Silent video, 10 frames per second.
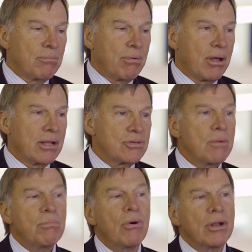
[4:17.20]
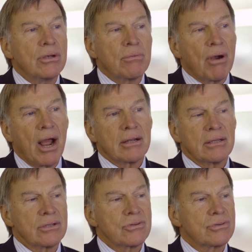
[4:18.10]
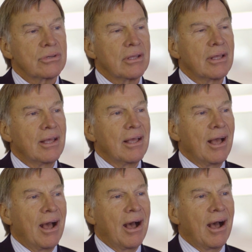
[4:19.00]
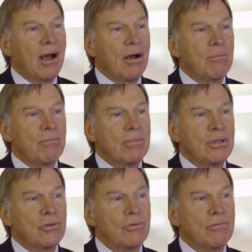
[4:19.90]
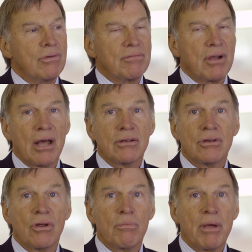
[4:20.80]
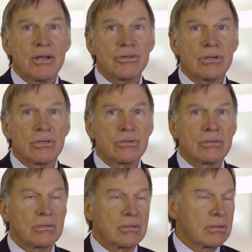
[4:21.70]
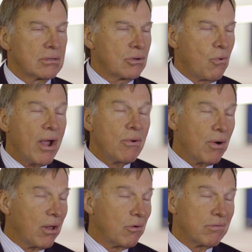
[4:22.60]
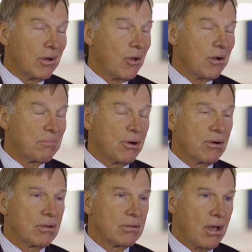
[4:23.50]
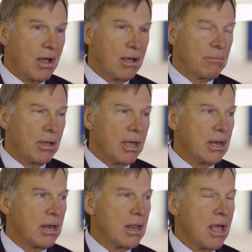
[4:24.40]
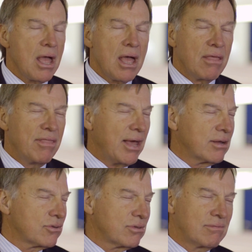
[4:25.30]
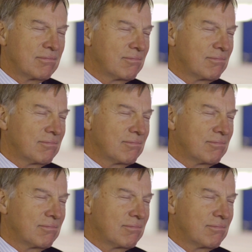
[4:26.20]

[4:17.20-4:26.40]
But at some point in your practice, you have gotten to know patients quite well over a long period of time. And that is